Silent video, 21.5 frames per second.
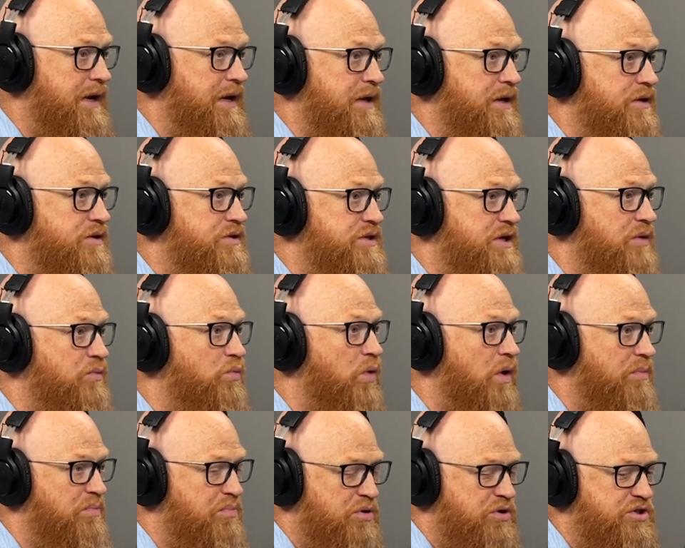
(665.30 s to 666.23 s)
is and
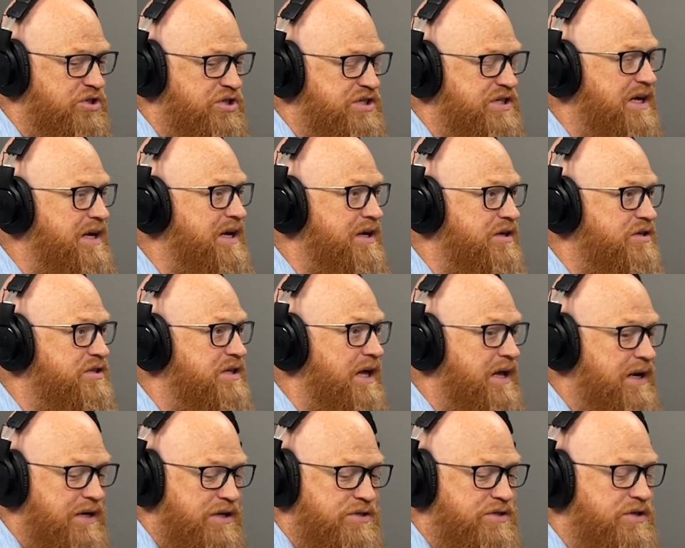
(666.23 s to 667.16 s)
what percentage
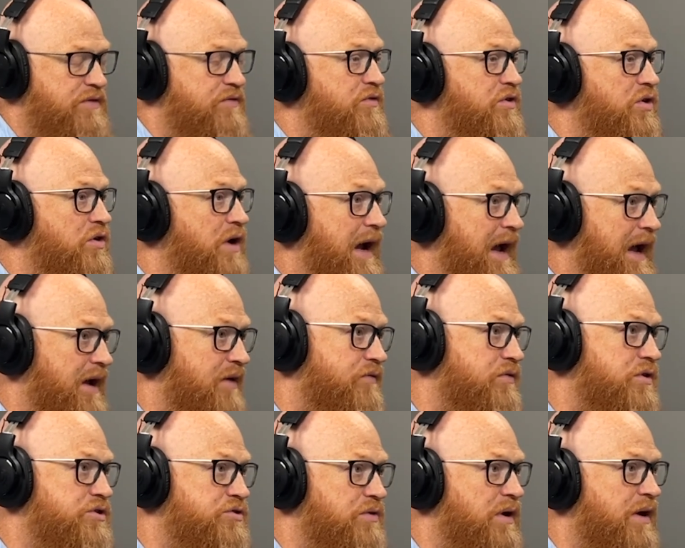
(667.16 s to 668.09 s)
that is of your
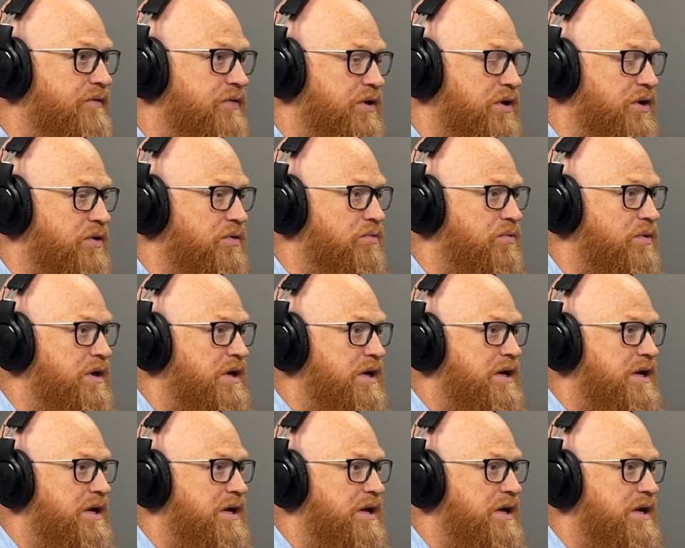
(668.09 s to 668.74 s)
average revenue.